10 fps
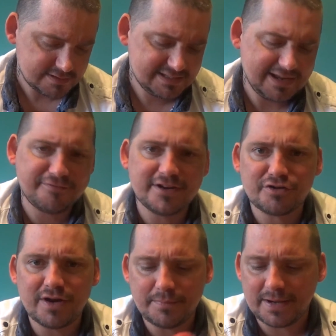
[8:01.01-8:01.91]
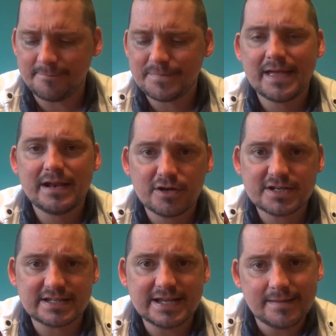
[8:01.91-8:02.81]
Definitely a creeper. Like I
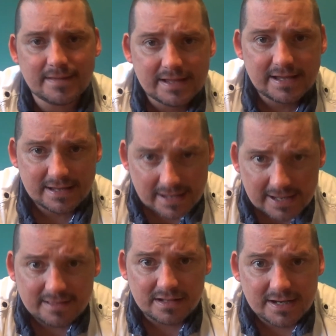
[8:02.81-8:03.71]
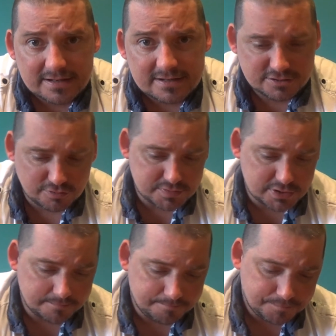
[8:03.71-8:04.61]
say, hit the link in the
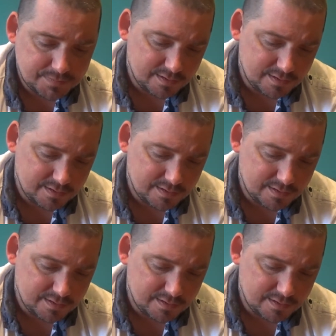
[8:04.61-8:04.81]
description.